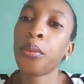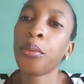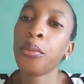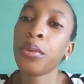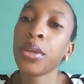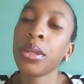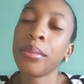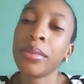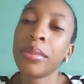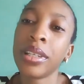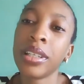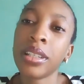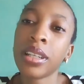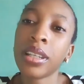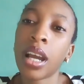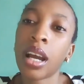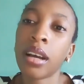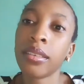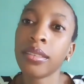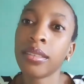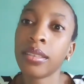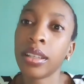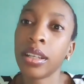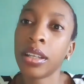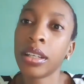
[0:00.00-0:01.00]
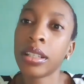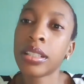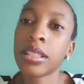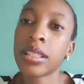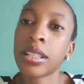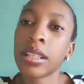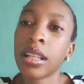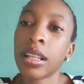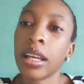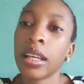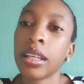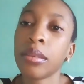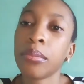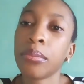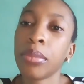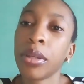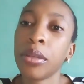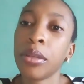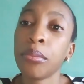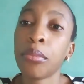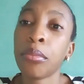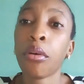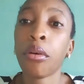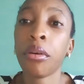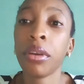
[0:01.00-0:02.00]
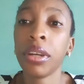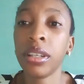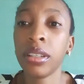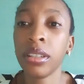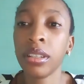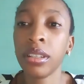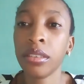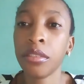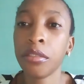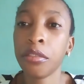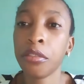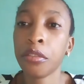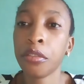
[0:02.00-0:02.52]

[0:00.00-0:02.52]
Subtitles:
women out there to like pinpoint